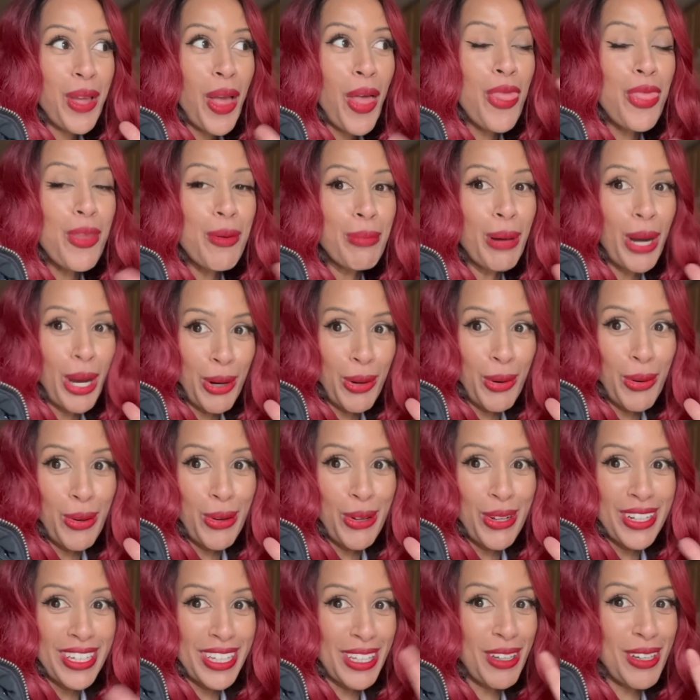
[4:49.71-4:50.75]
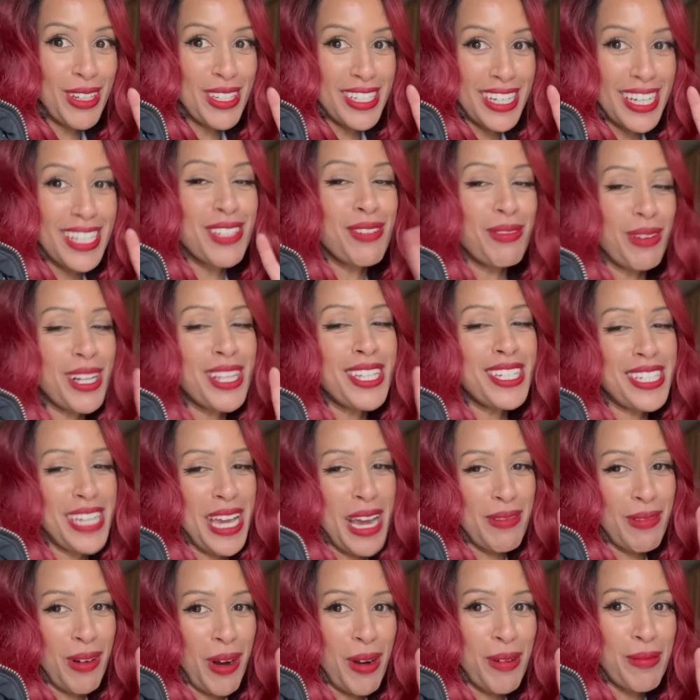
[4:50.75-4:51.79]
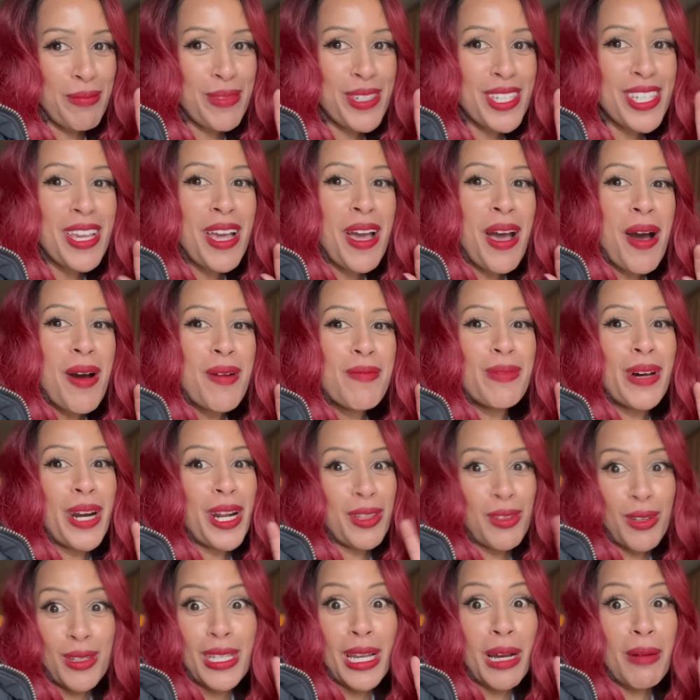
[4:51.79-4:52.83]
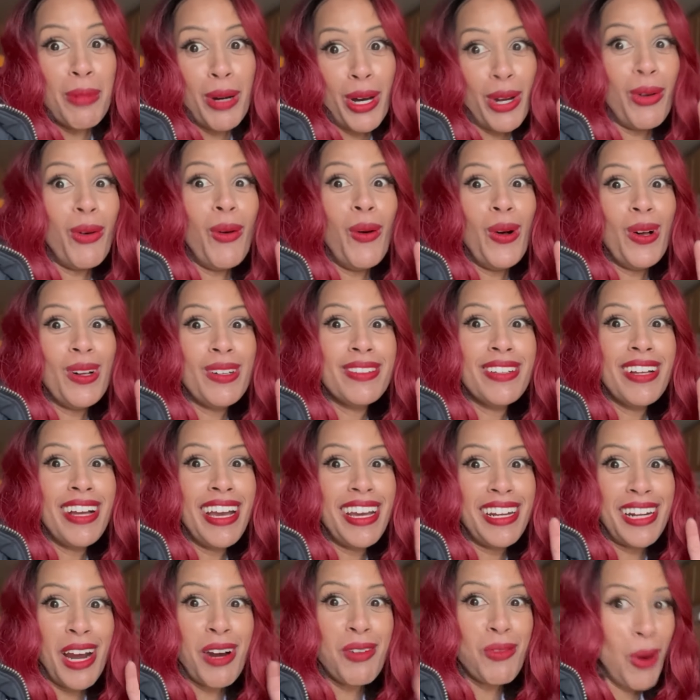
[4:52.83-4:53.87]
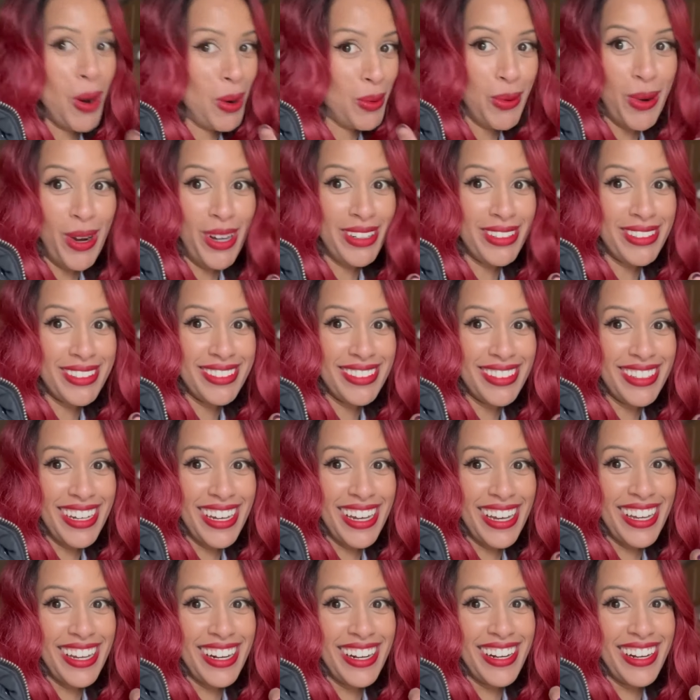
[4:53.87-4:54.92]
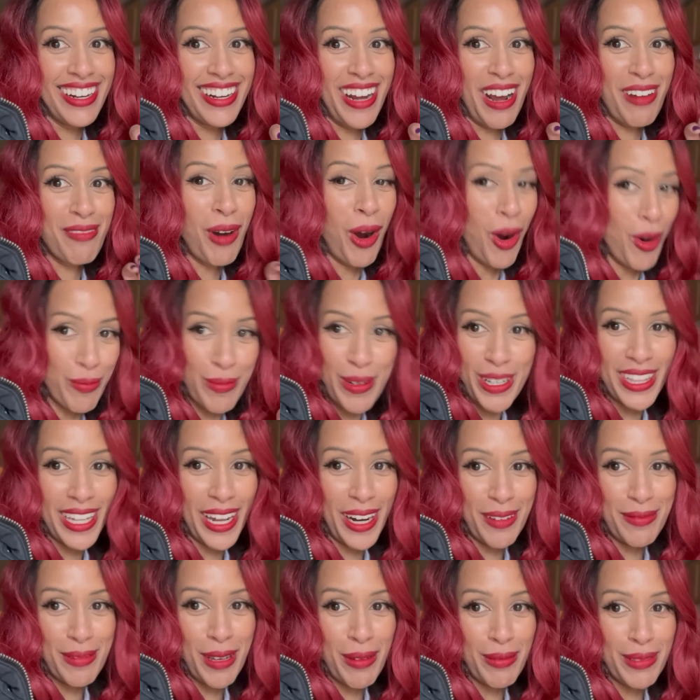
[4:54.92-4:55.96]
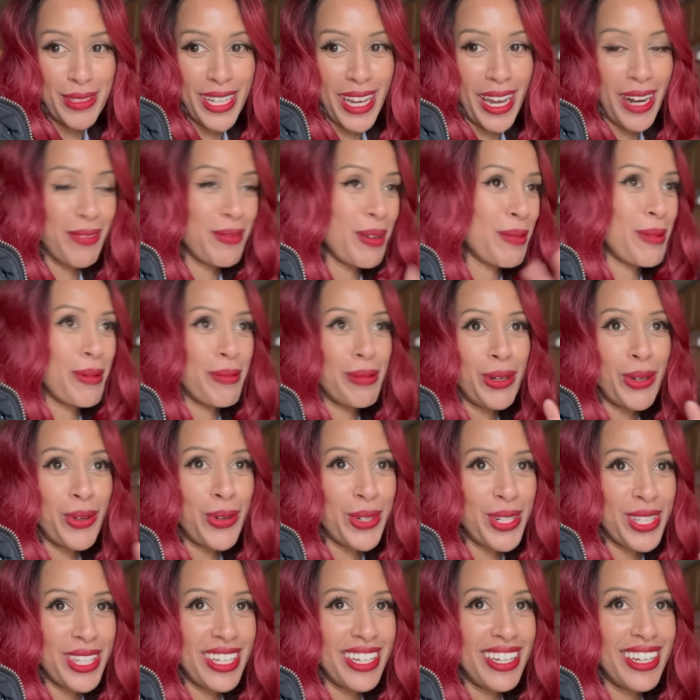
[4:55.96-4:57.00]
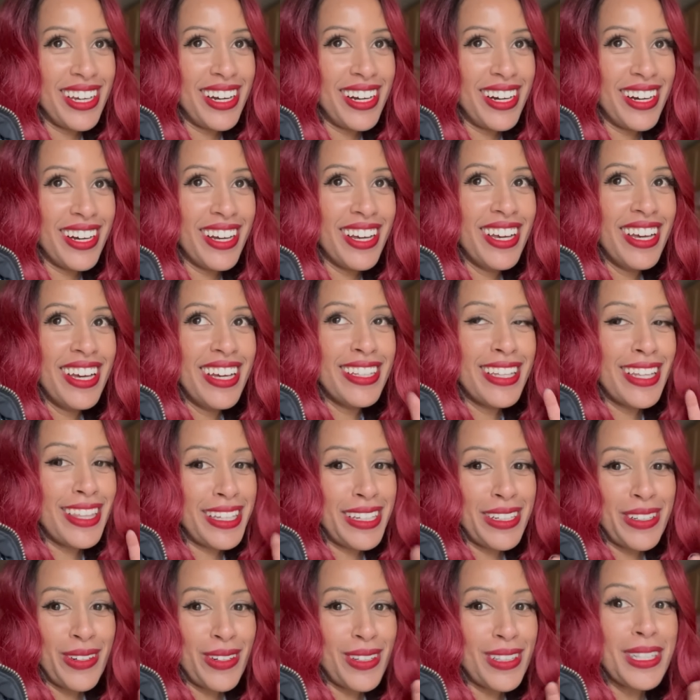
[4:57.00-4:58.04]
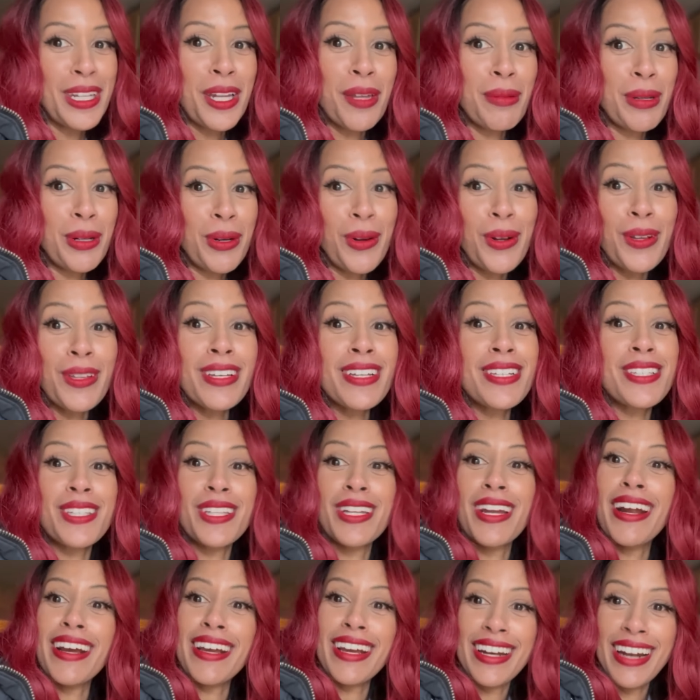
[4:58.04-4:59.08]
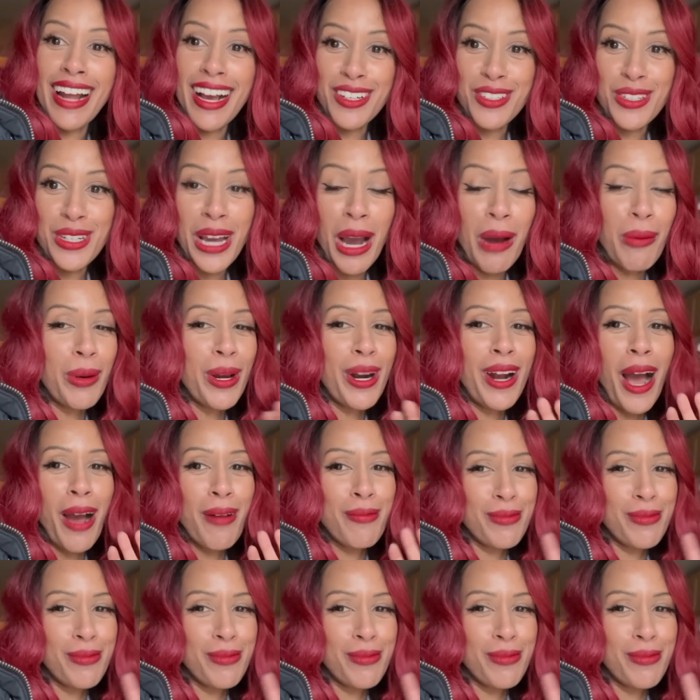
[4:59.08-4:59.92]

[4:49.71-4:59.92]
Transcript: butthole. It's one of the sandworms, but it looks like a butthole, and I want one. And I'm hoping that I'll be able to get one. Maybe I'll go to the theater a little bit early so that I can actually get one.